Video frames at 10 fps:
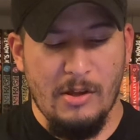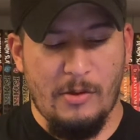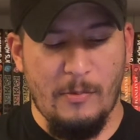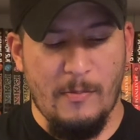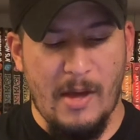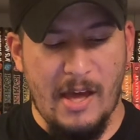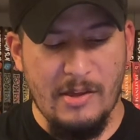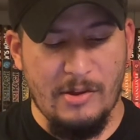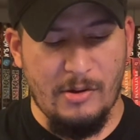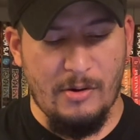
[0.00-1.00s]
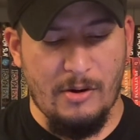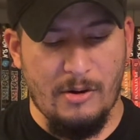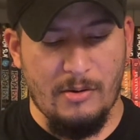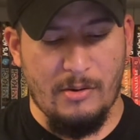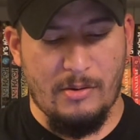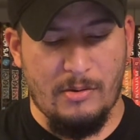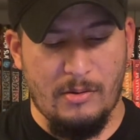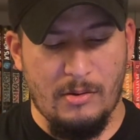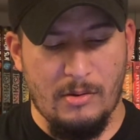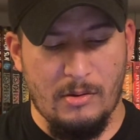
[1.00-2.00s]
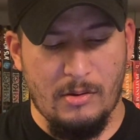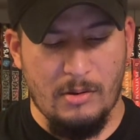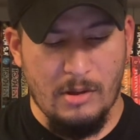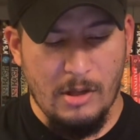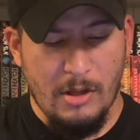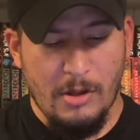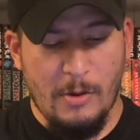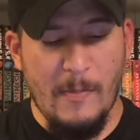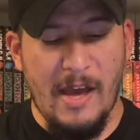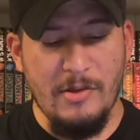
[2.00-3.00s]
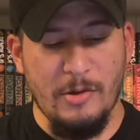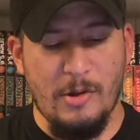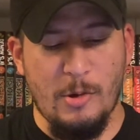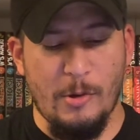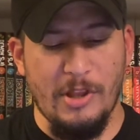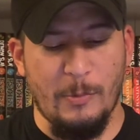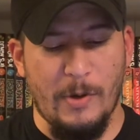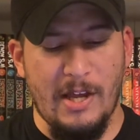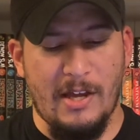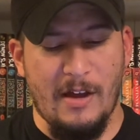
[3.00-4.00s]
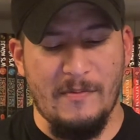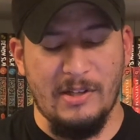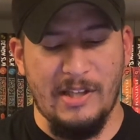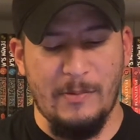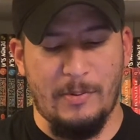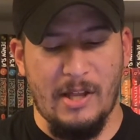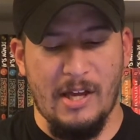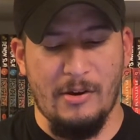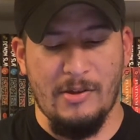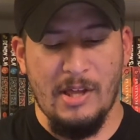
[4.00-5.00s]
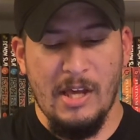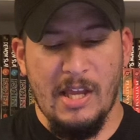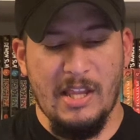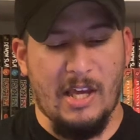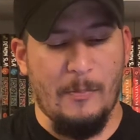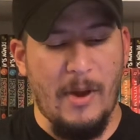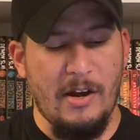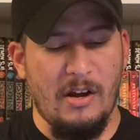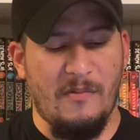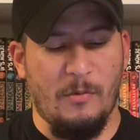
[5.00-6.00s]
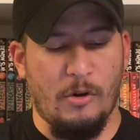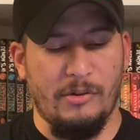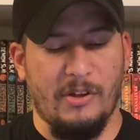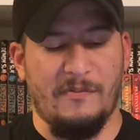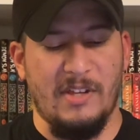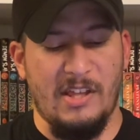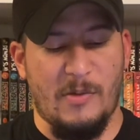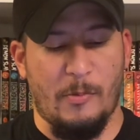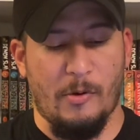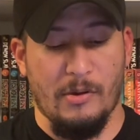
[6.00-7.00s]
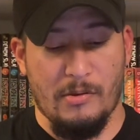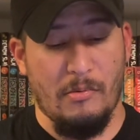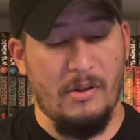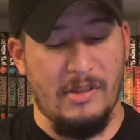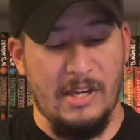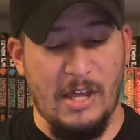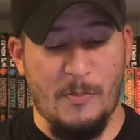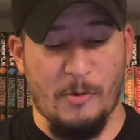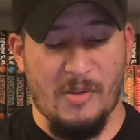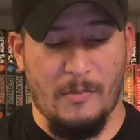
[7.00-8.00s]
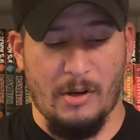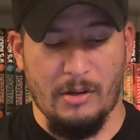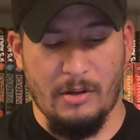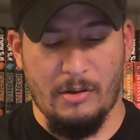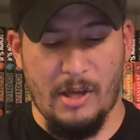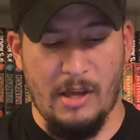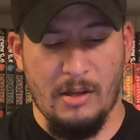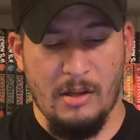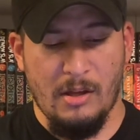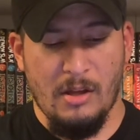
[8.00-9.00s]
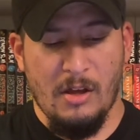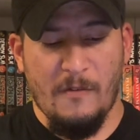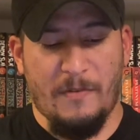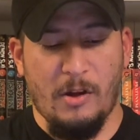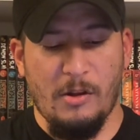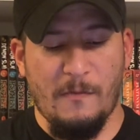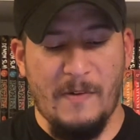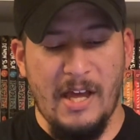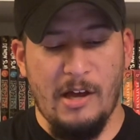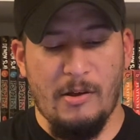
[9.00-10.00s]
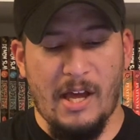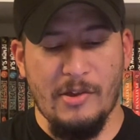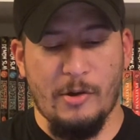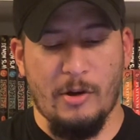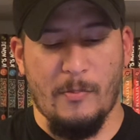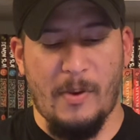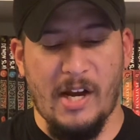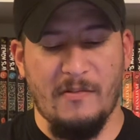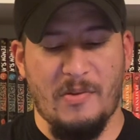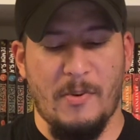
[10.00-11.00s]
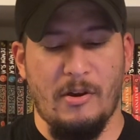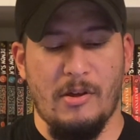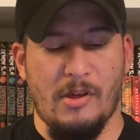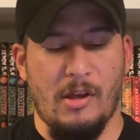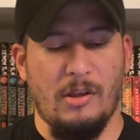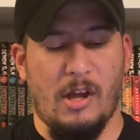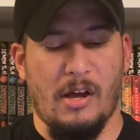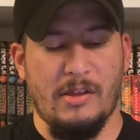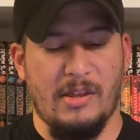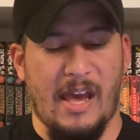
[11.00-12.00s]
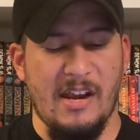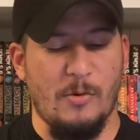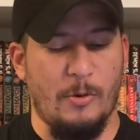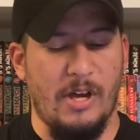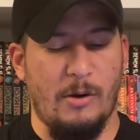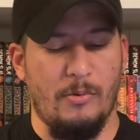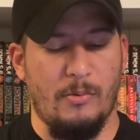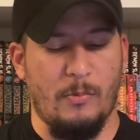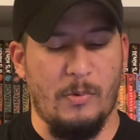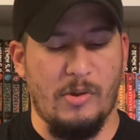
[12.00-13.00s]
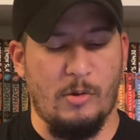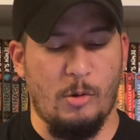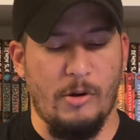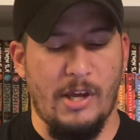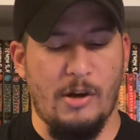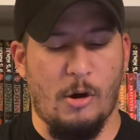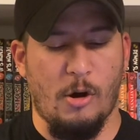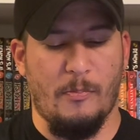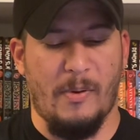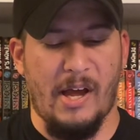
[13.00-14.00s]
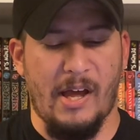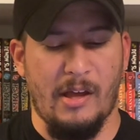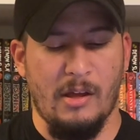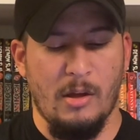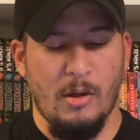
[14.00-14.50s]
to master to join the rank of elite players in the competitive world of esports. Oh, it's an esports manga. Okay. Follow Vale as her competitive spirit is unlocked. Status Royale with story and art by